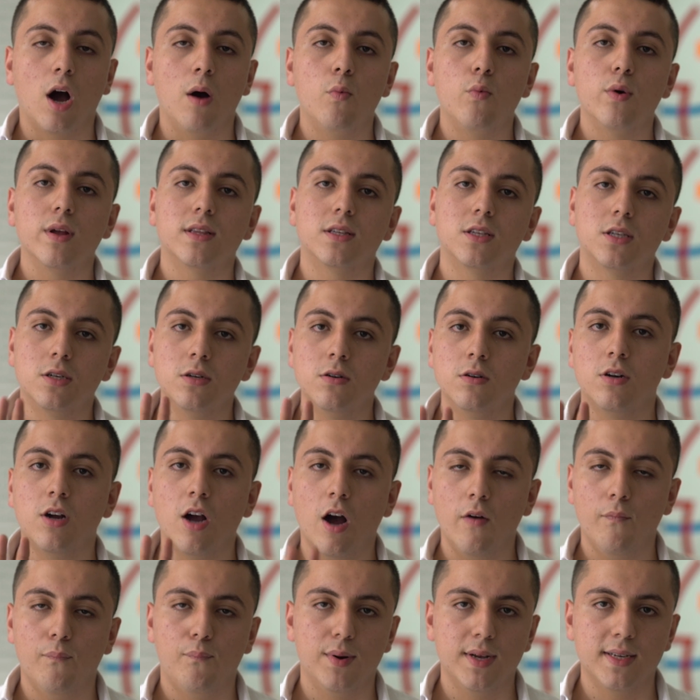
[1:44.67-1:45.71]
they come with
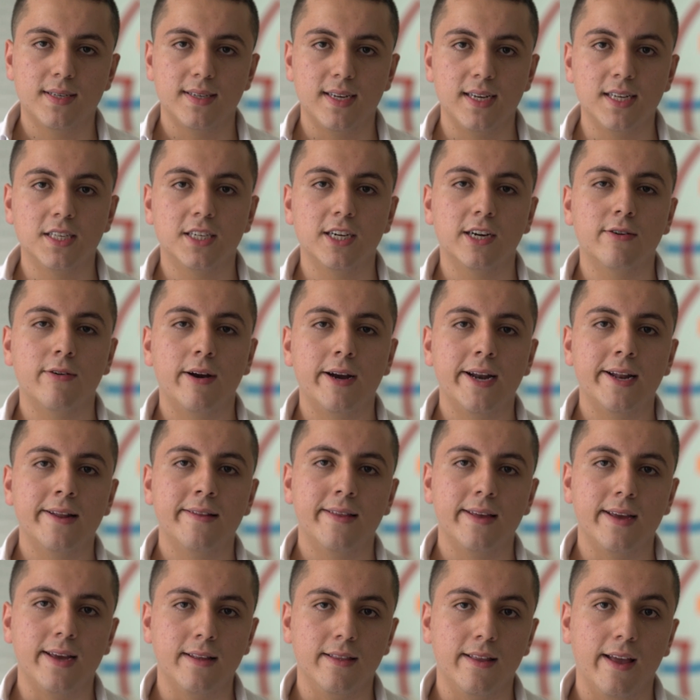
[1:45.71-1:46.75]
two compasses
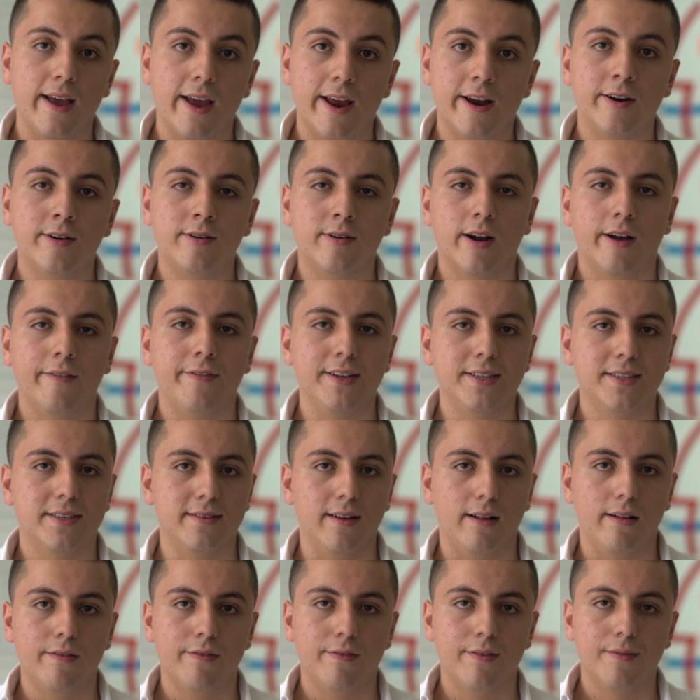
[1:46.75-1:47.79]
integrated in the
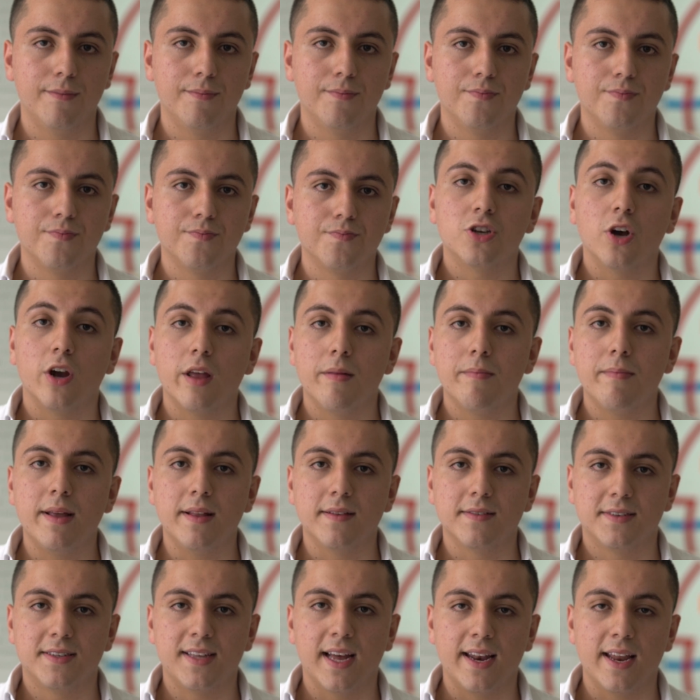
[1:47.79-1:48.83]
aircraft itself. So
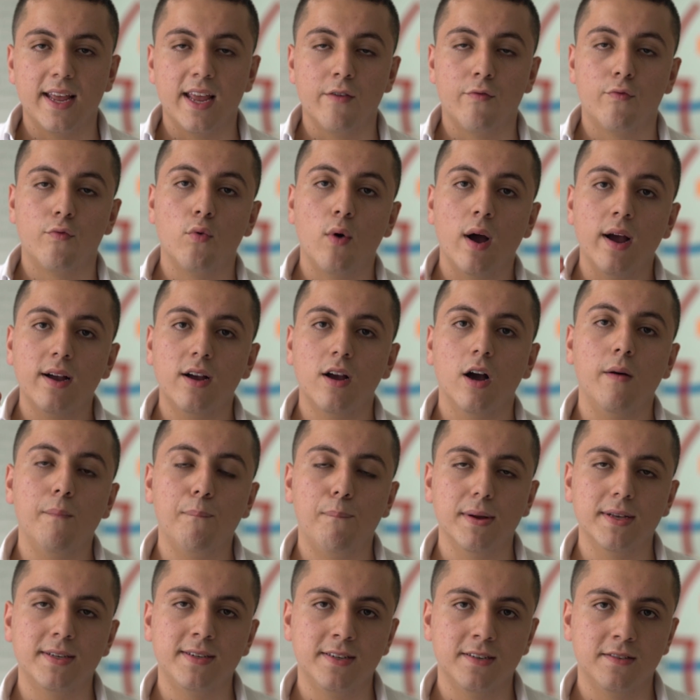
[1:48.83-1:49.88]
it means that if
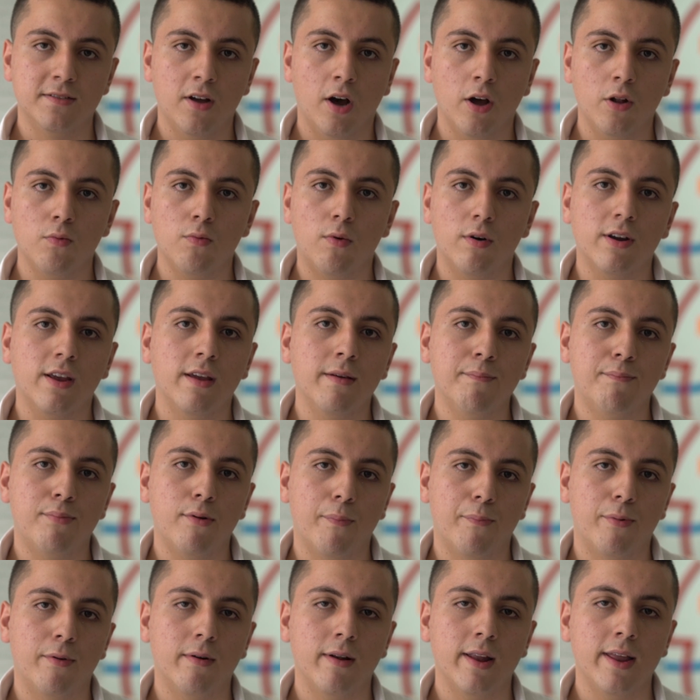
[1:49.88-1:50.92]
one compass is not
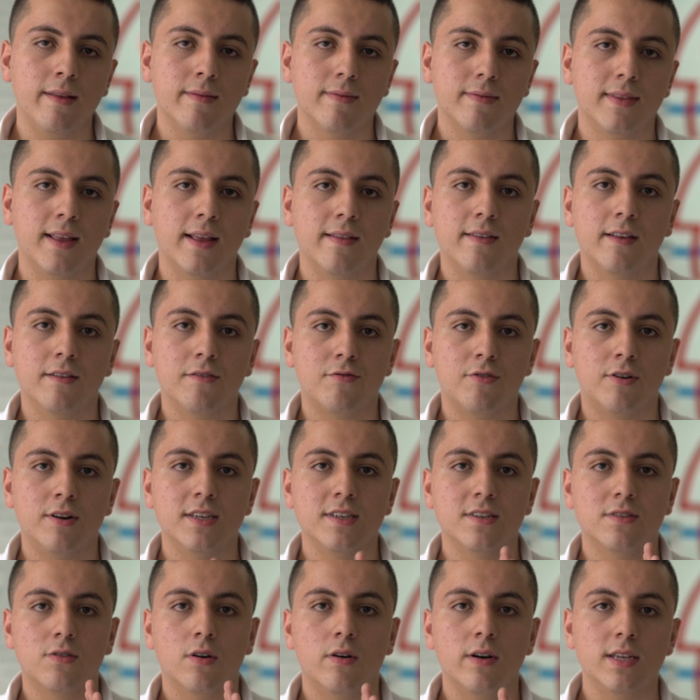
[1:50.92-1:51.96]
working properly, then the
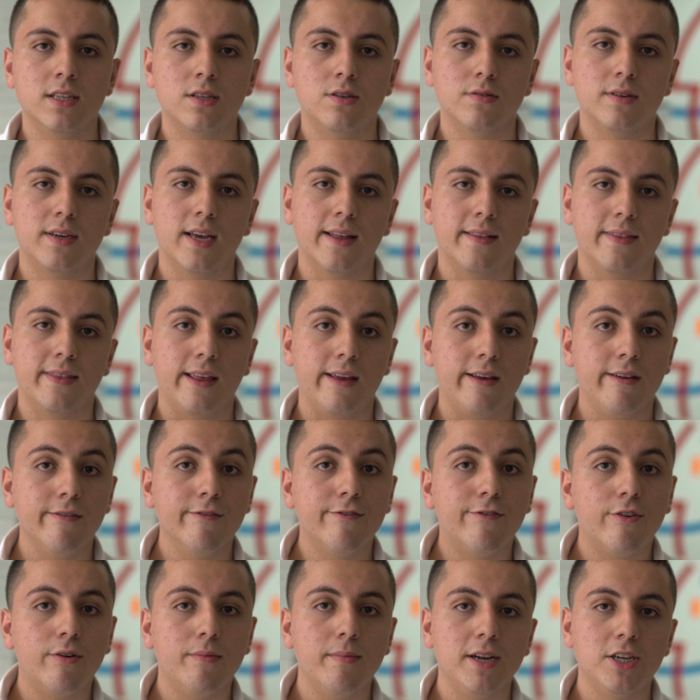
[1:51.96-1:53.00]
drone is going to get
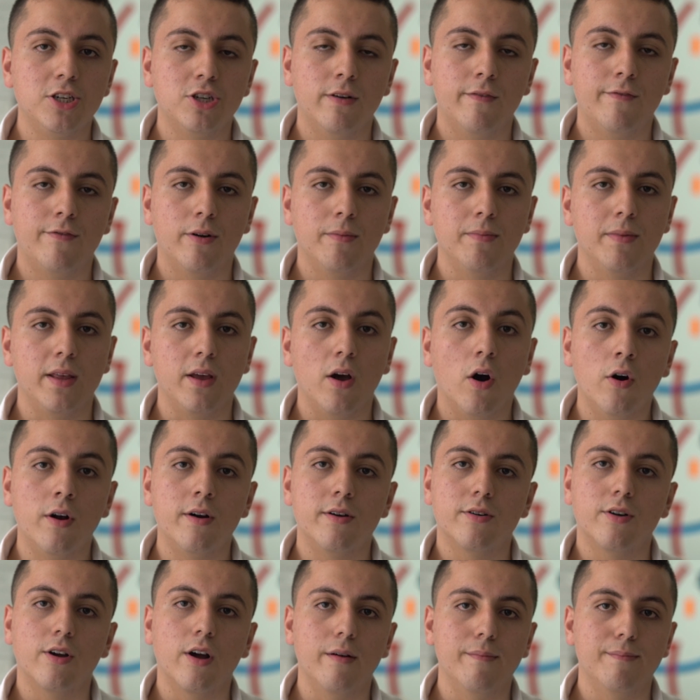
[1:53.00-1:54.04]
the information from
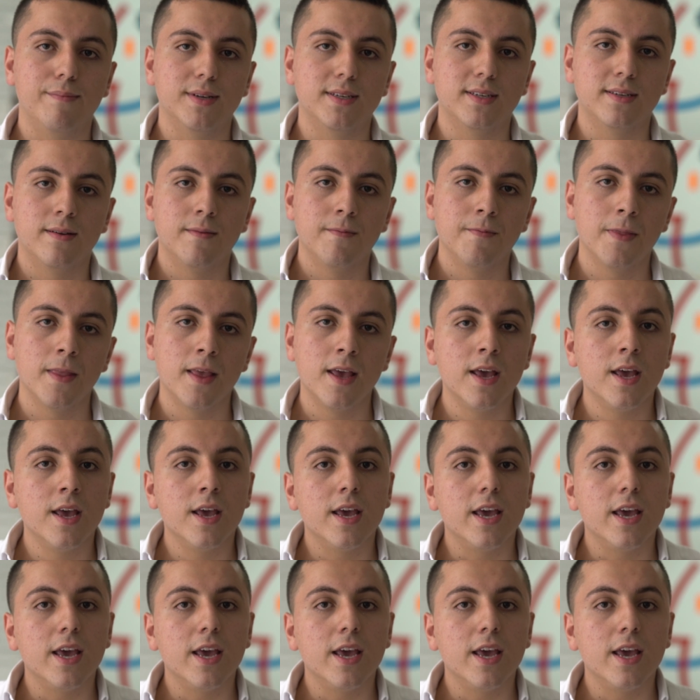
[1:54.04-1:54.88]
the other compass.